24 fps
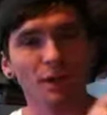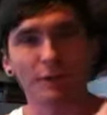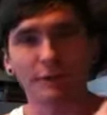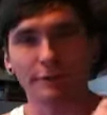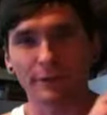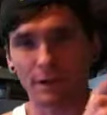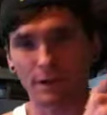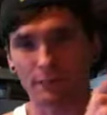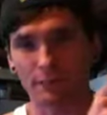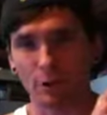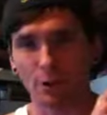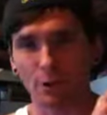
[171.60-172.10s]

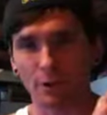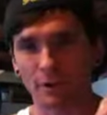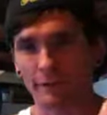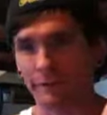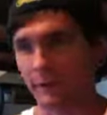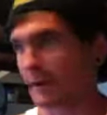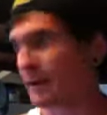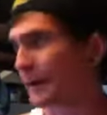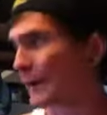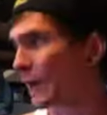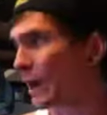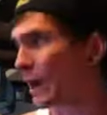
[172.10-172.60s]
that I'm rocking
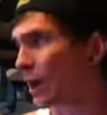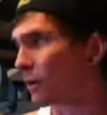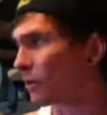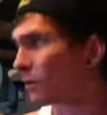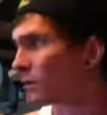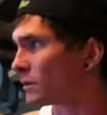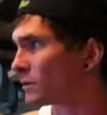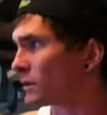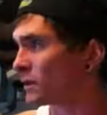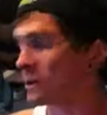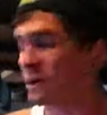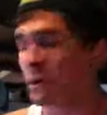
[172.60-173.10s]
right now,
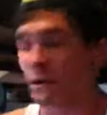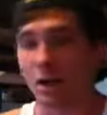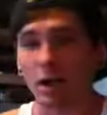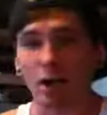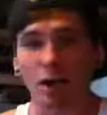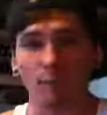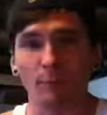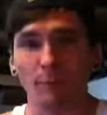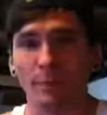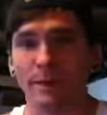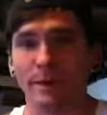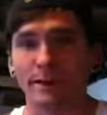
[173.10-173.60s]

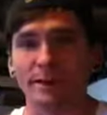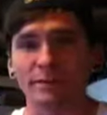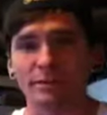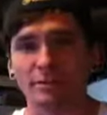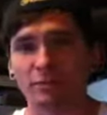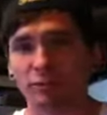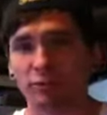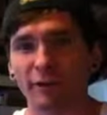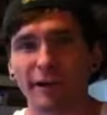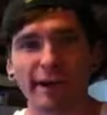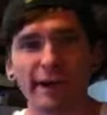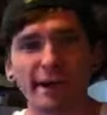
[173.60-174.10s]
but I
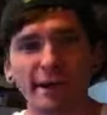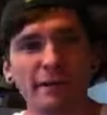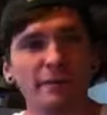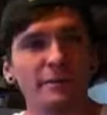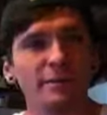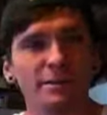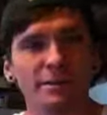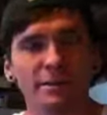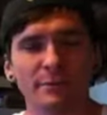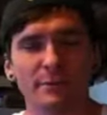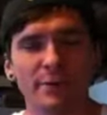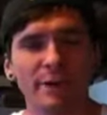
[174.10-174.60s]
just ran out
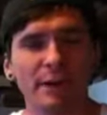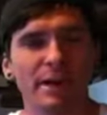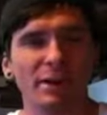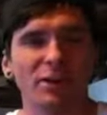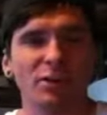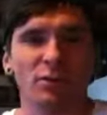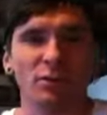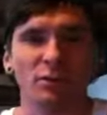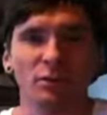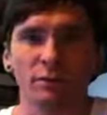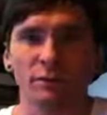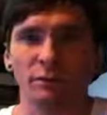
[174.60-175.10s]
of
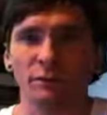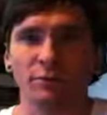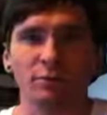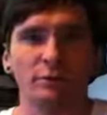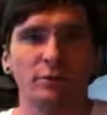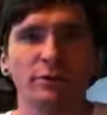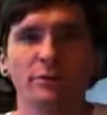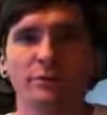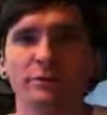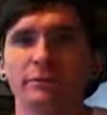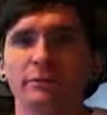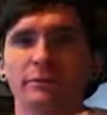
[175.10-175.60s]
tobacco. It was
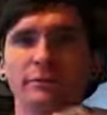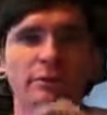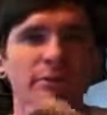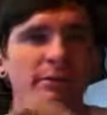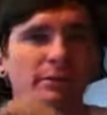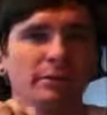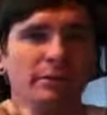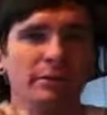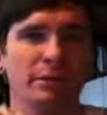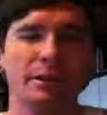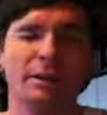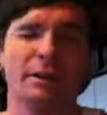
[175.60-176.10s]
really
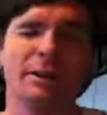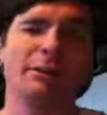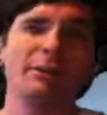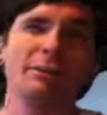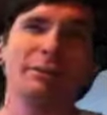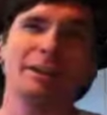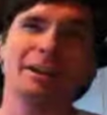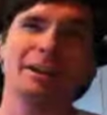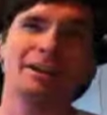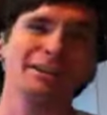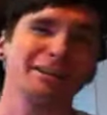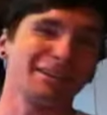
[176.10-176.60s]
thin. I
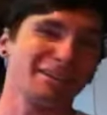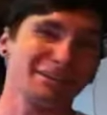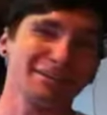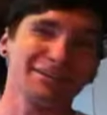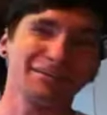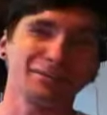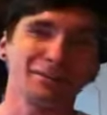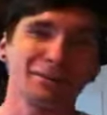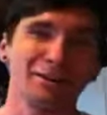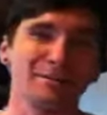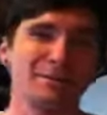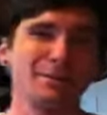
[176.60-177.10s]
only got like a
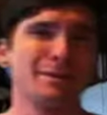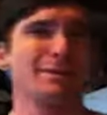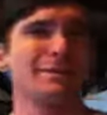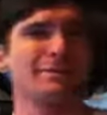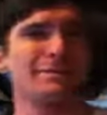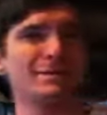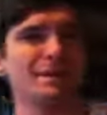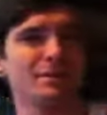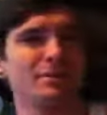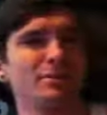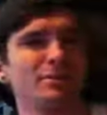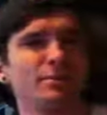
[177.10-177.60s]
30-minute
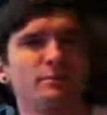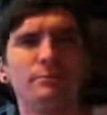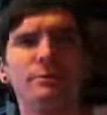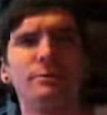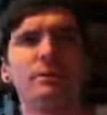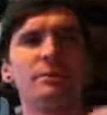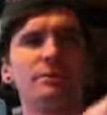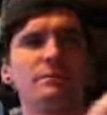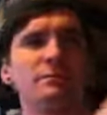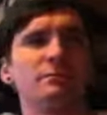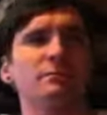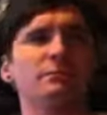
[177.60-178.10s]
session
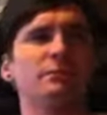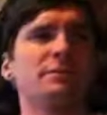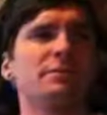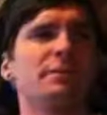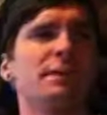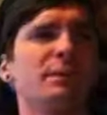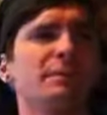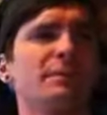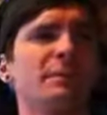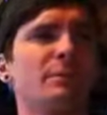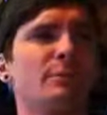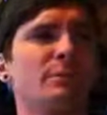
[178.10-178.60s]
because there was
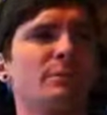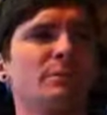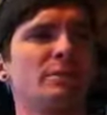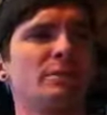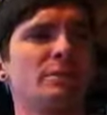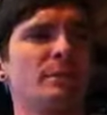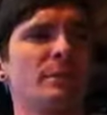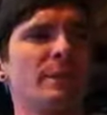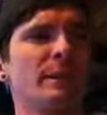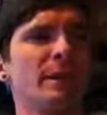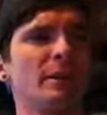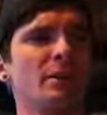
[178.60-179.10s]
not that much
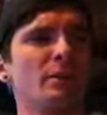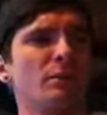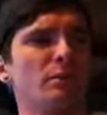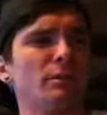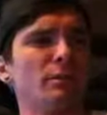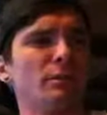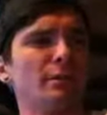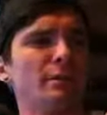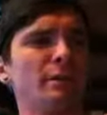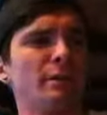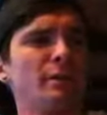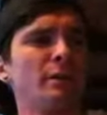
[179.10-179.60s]
tobacco
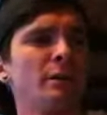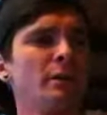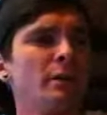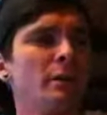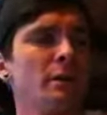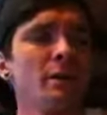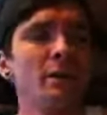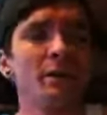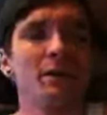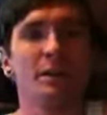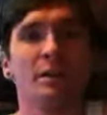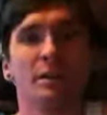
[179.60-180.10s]
in there,
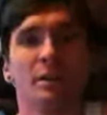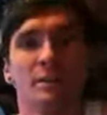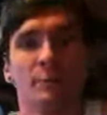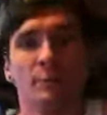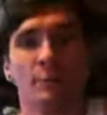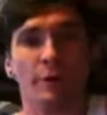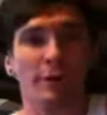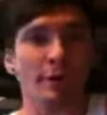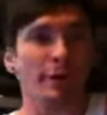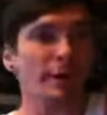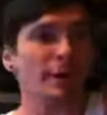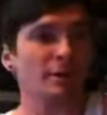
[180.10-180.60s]

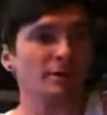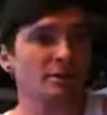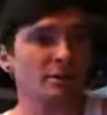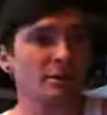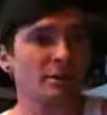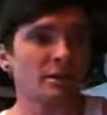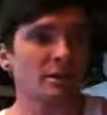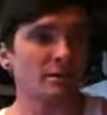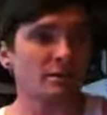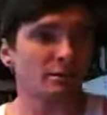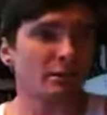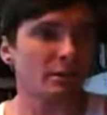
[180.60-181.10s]
but I actually
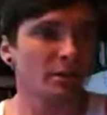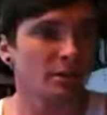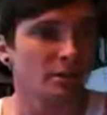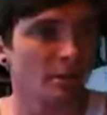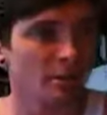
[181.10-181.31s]
got a